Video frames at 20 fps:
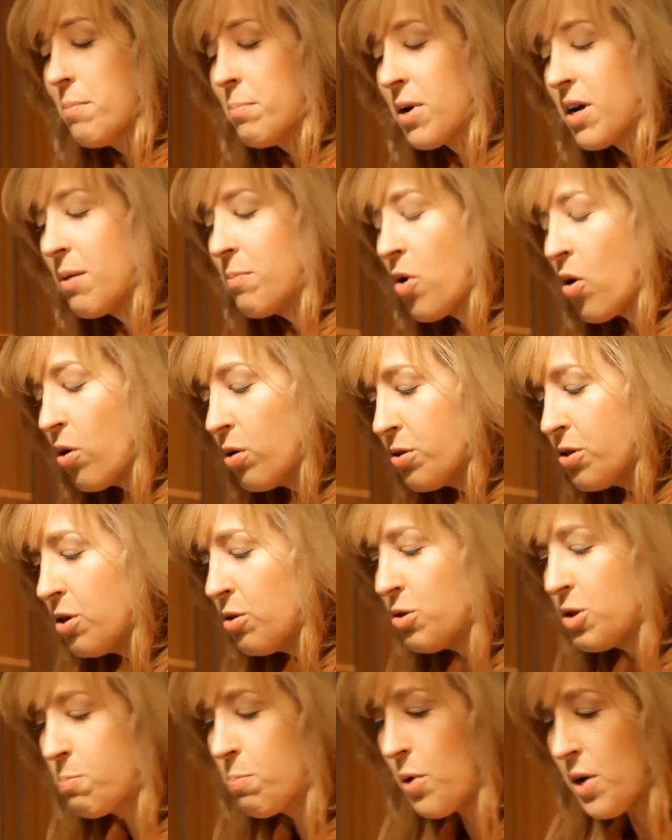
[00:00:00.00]
but I'm
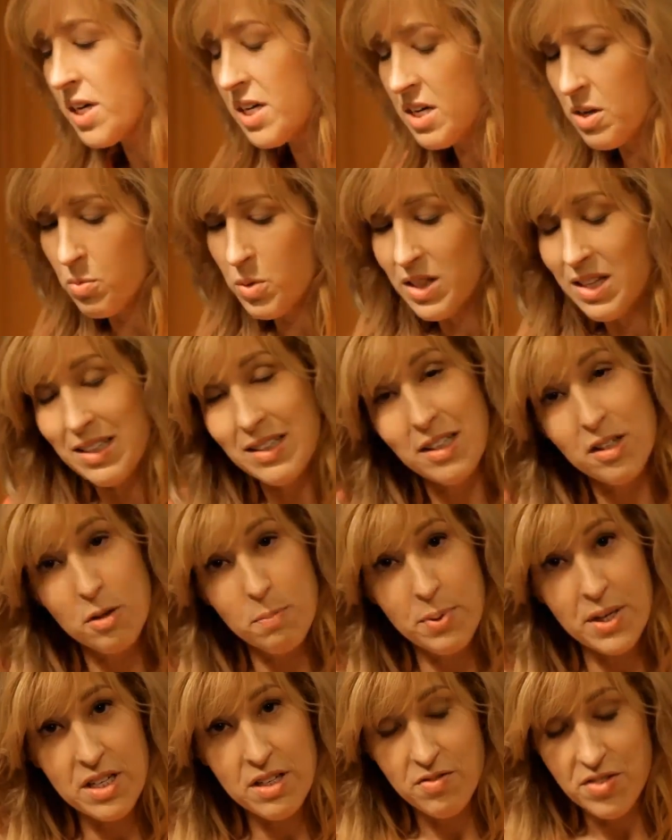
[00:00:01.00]
also spraying it with a little
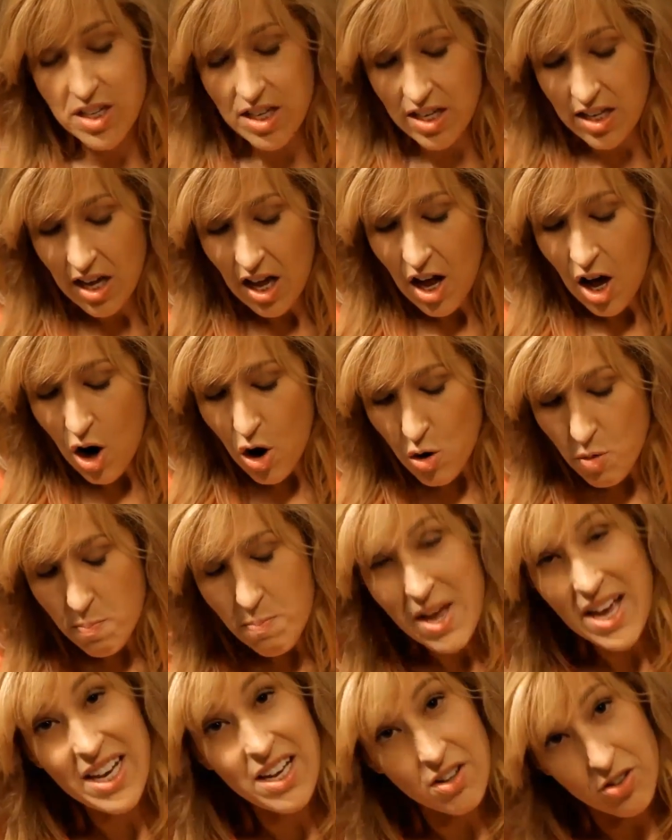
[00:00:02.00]
bit of the
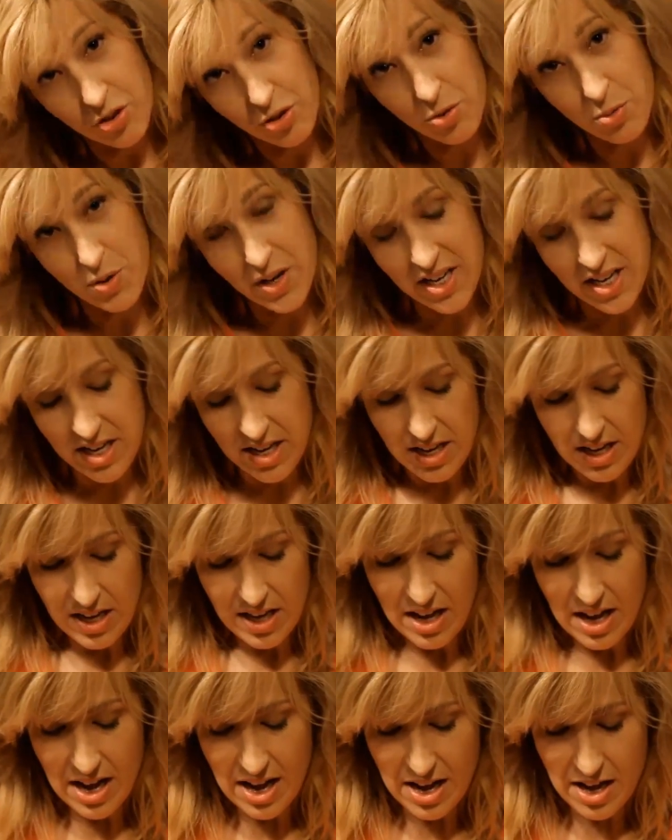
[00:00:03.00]
omega-3
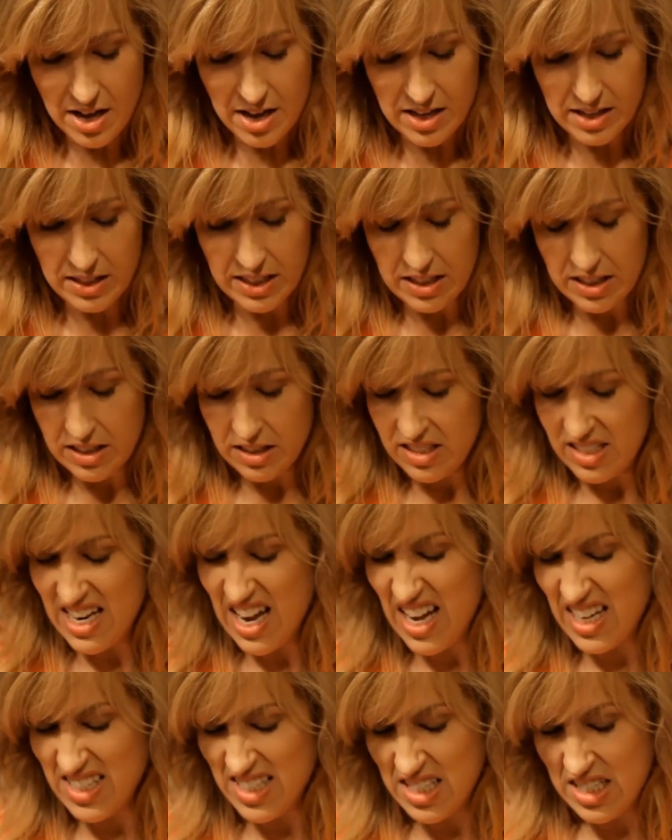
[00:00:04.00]

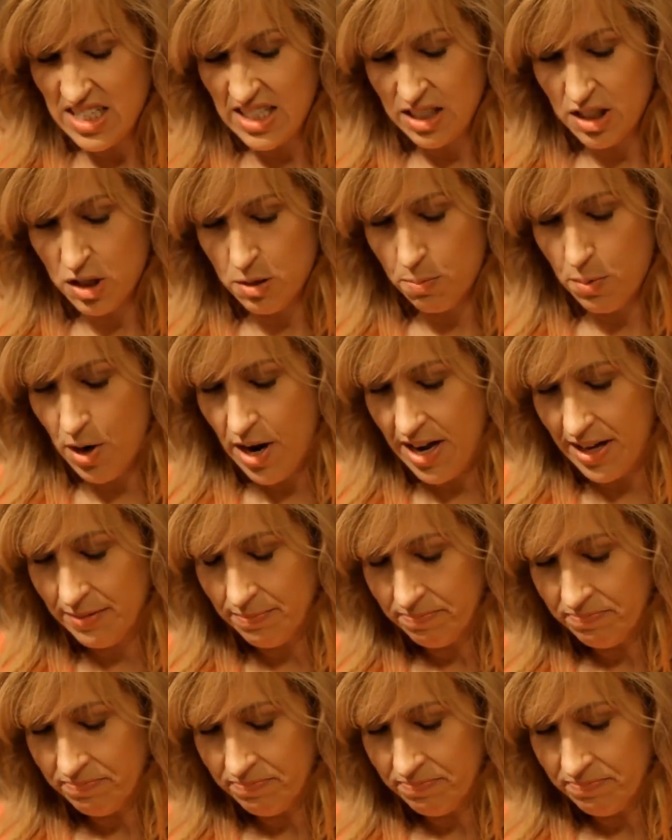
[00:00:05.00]
nonstick spray.